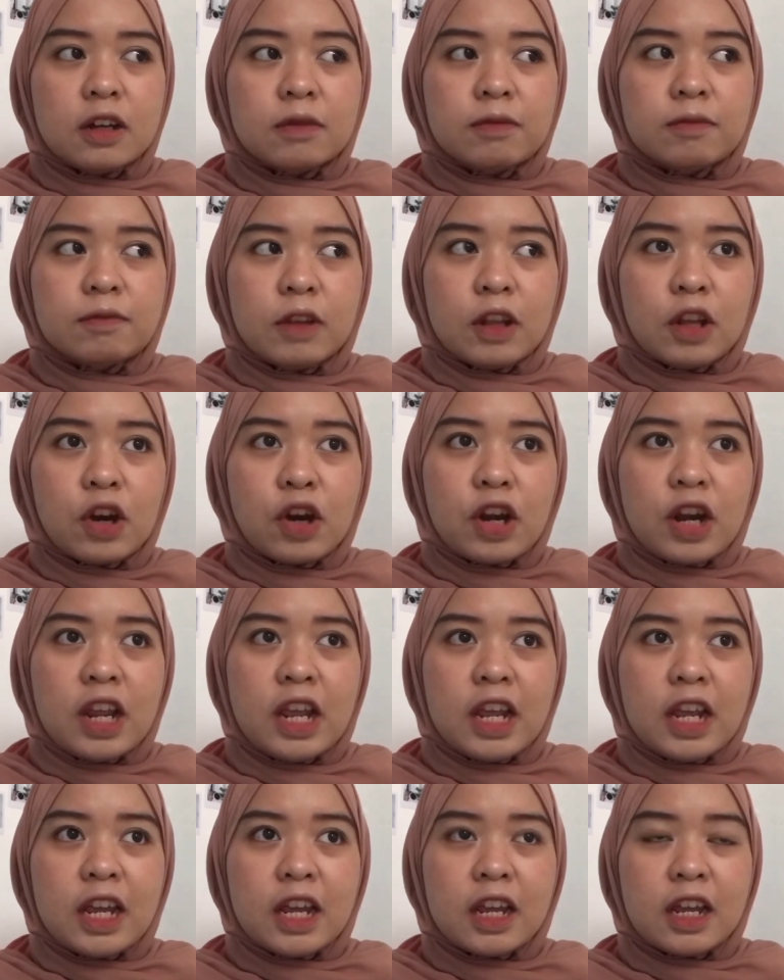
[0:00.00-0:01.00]

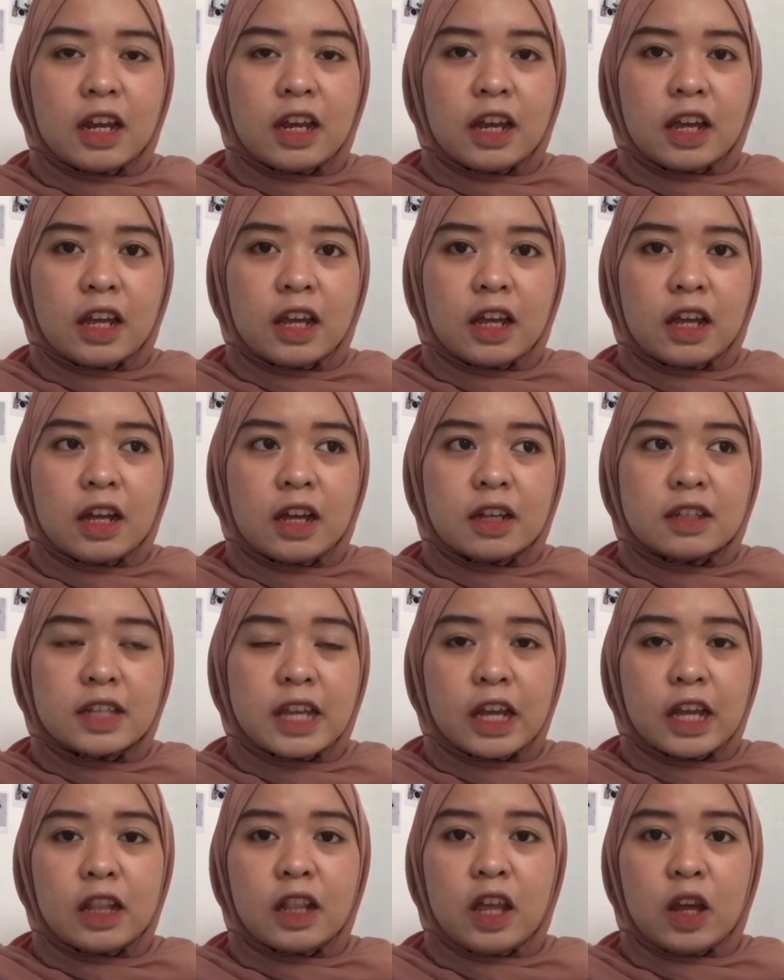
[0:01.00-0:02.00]
learning
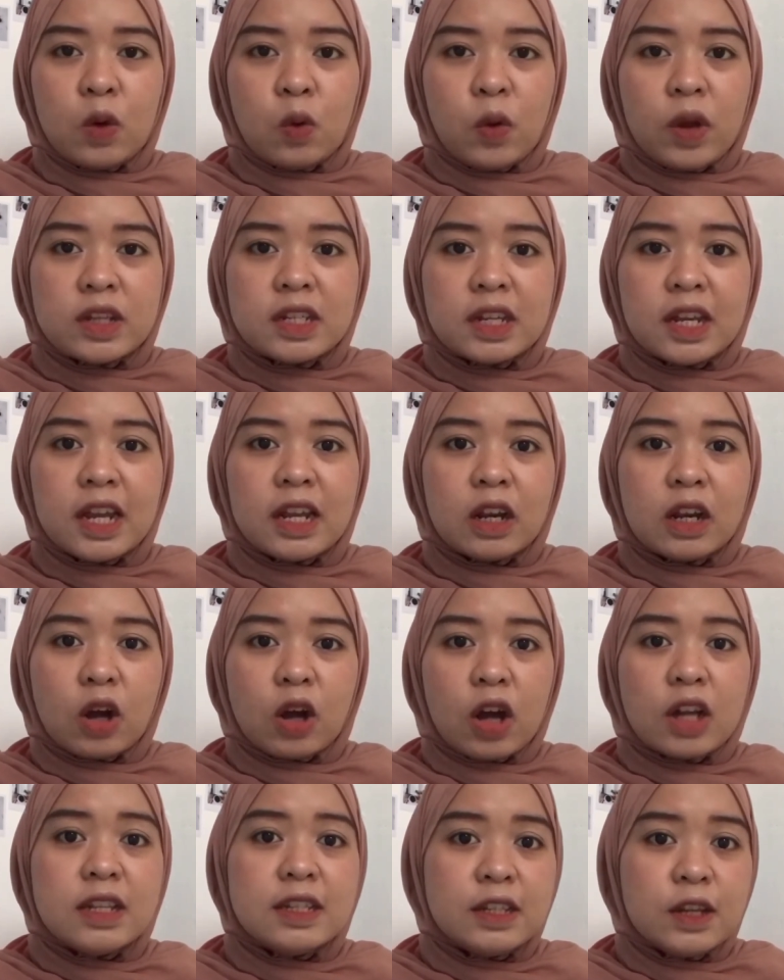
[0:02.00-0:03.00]
second language in
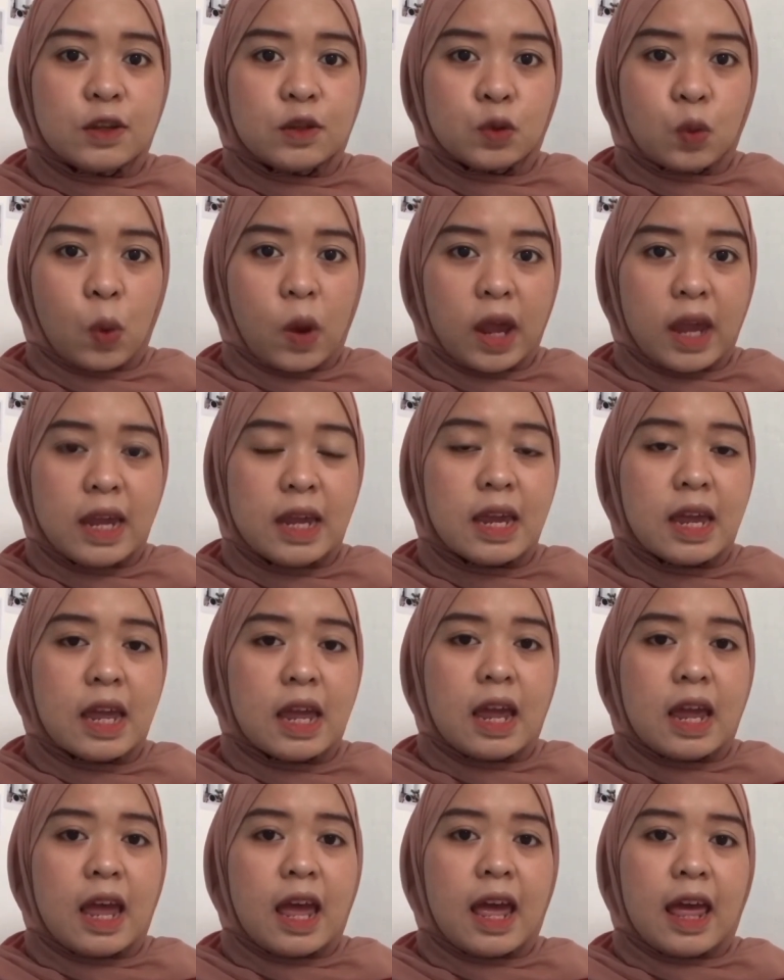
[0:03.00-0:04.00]
conscious way
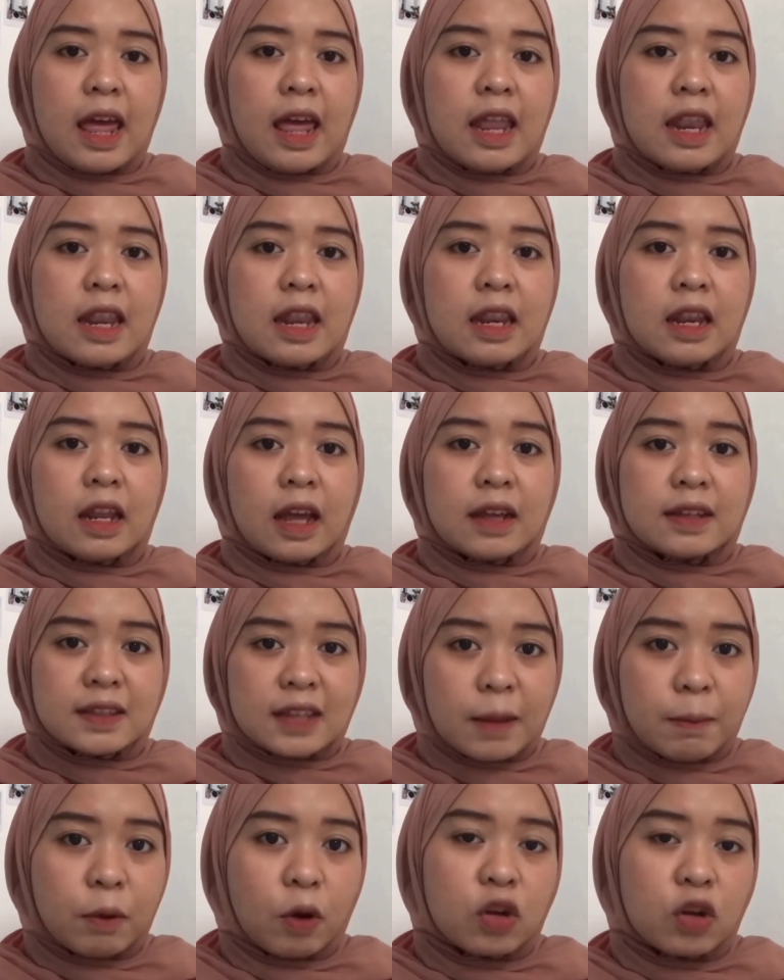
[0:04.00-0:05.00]
and
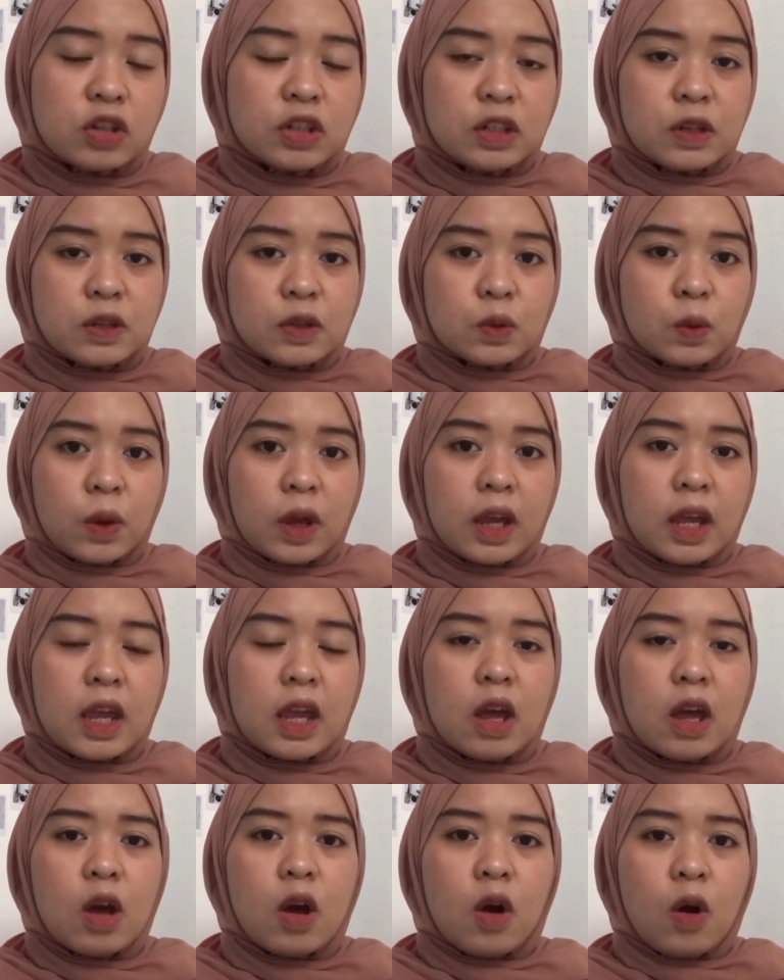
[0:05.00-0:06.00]
subconscious way.
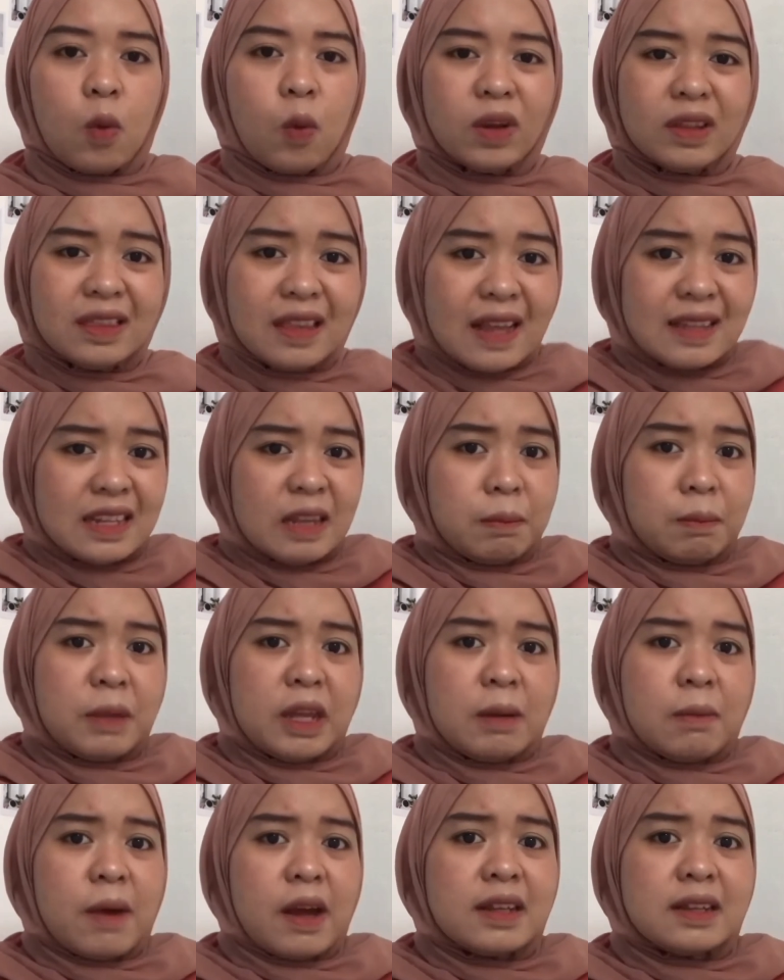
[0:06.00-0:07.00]
What does it
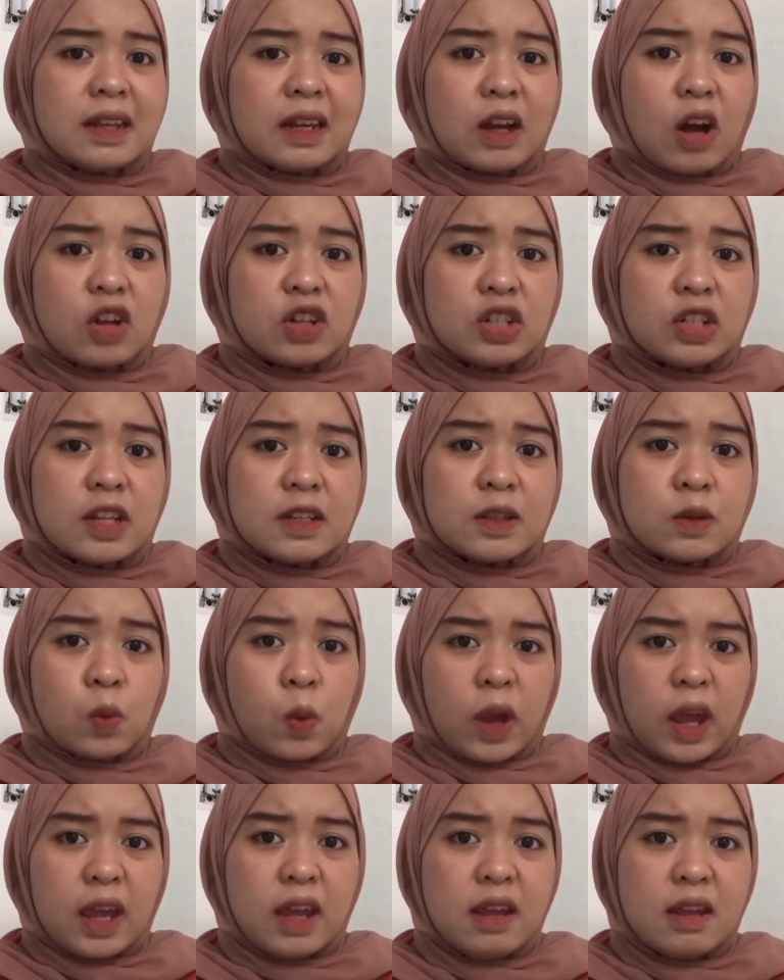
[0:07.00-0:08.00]
mean by conscious
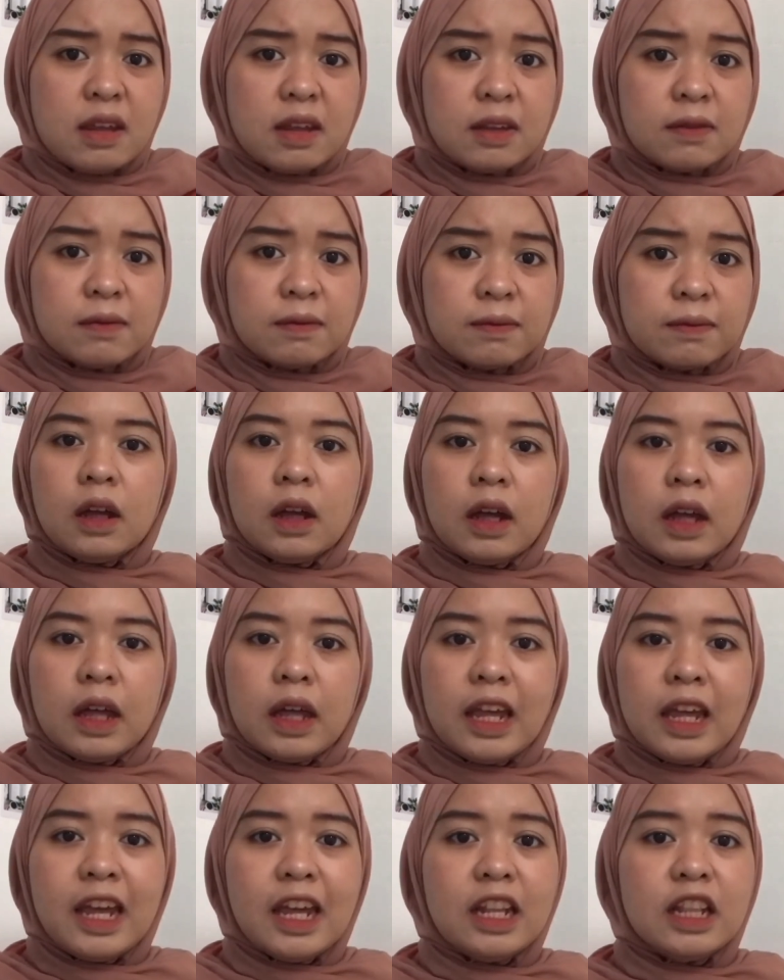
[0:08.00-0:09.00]
way?
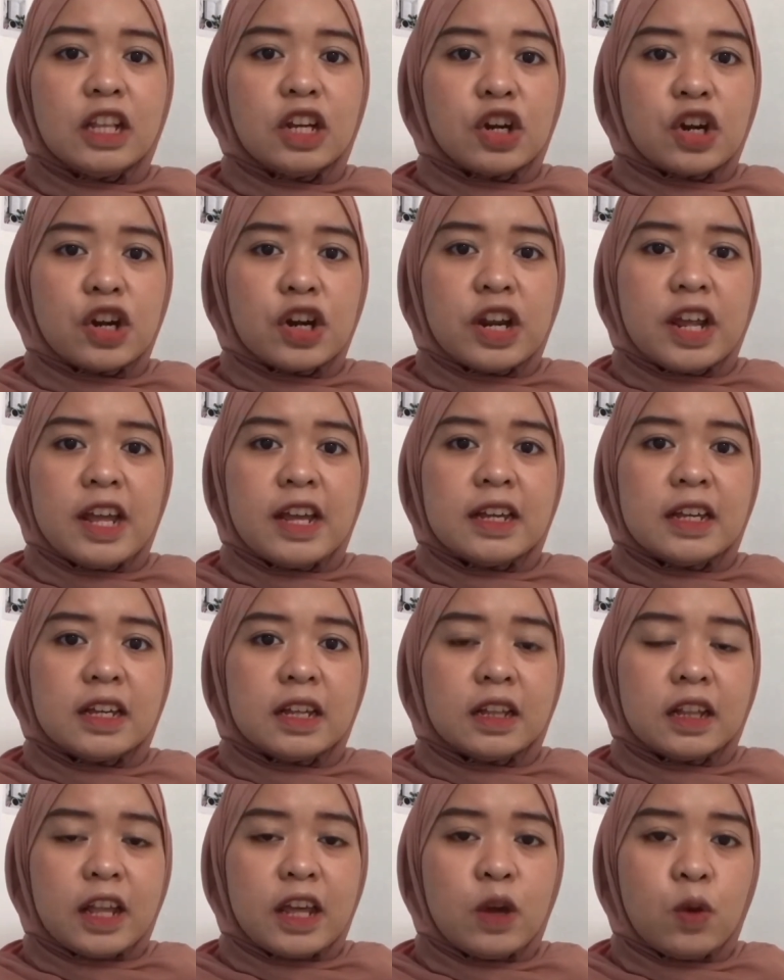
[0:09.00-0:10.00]
In learning
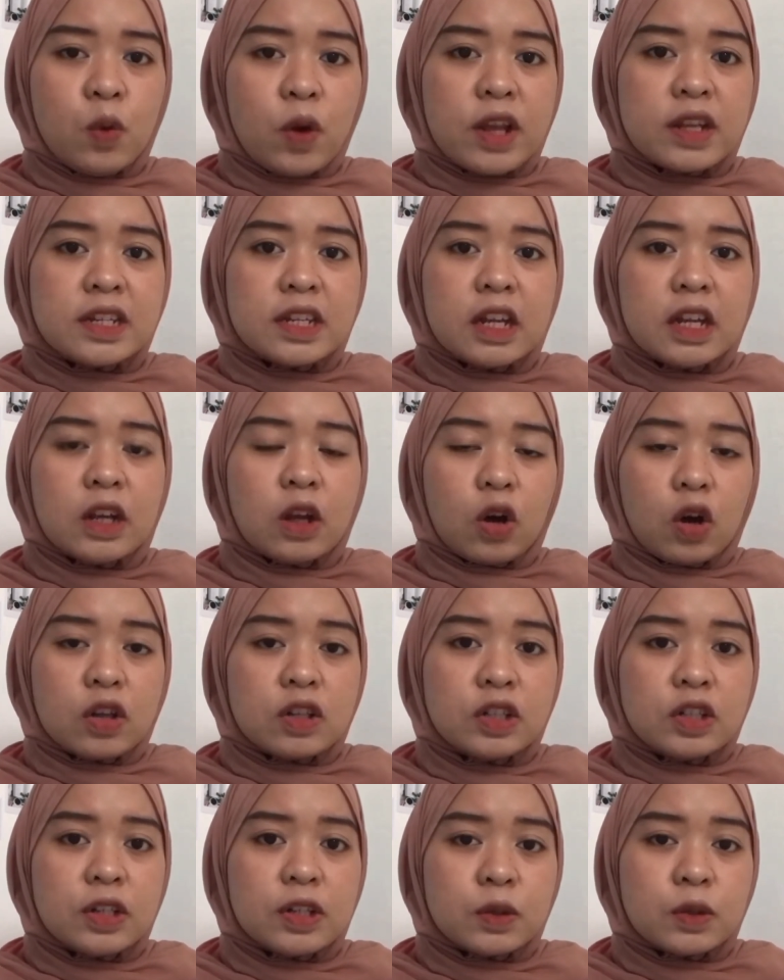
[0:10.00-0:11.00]
language in
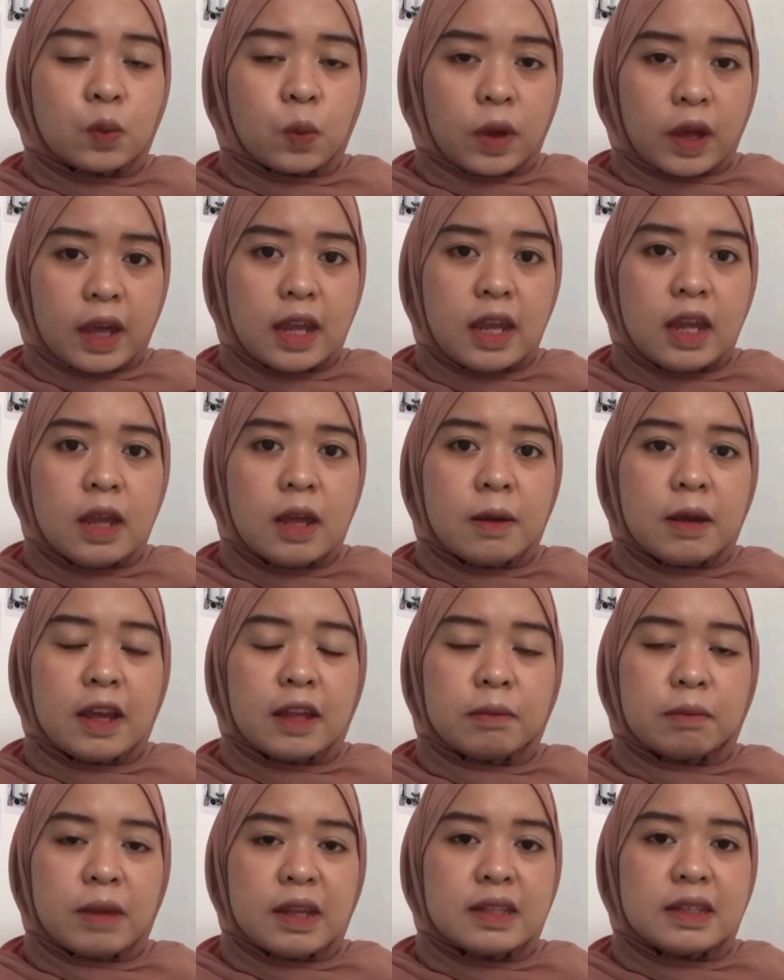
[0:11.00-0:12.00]
conscious way,
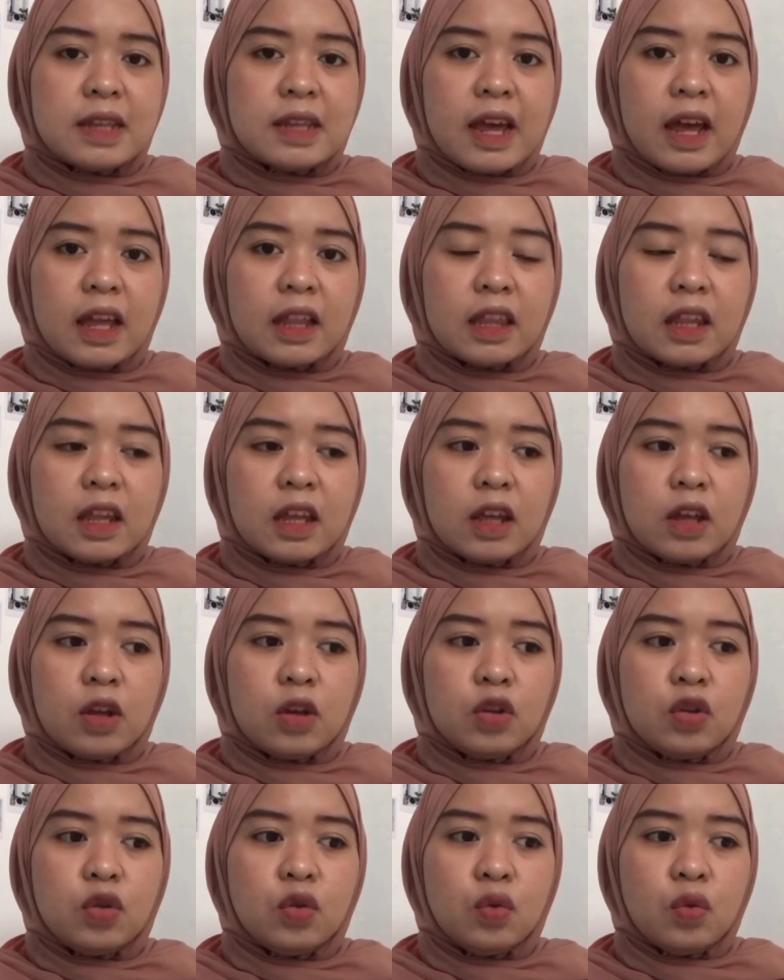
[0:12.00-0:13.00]
it means that
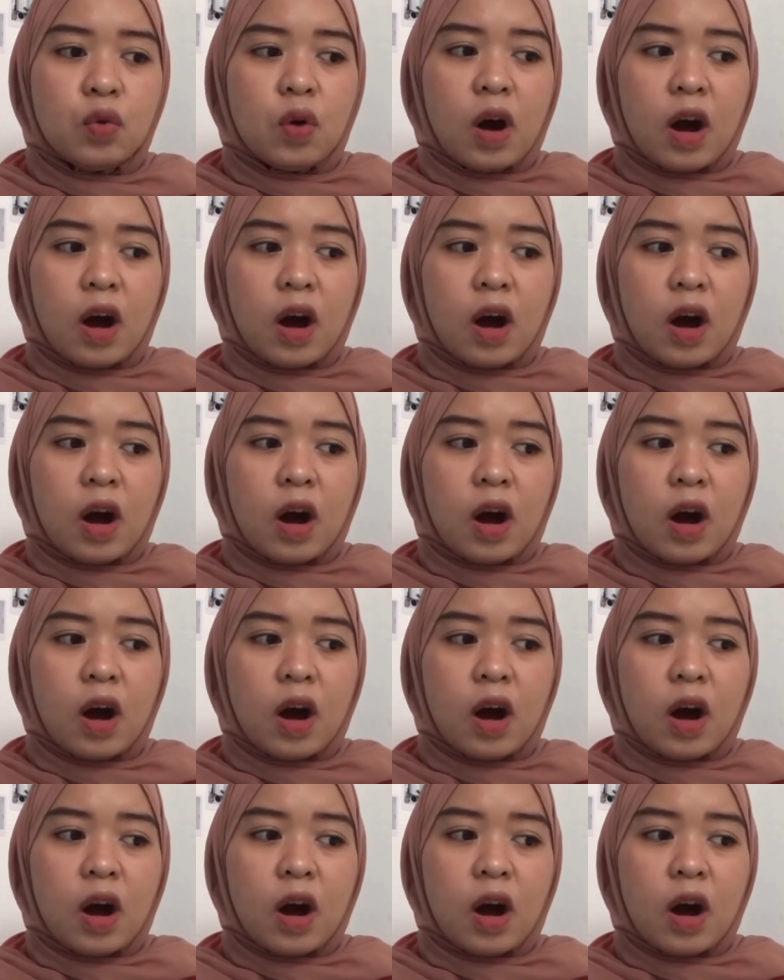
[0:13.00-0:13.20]
you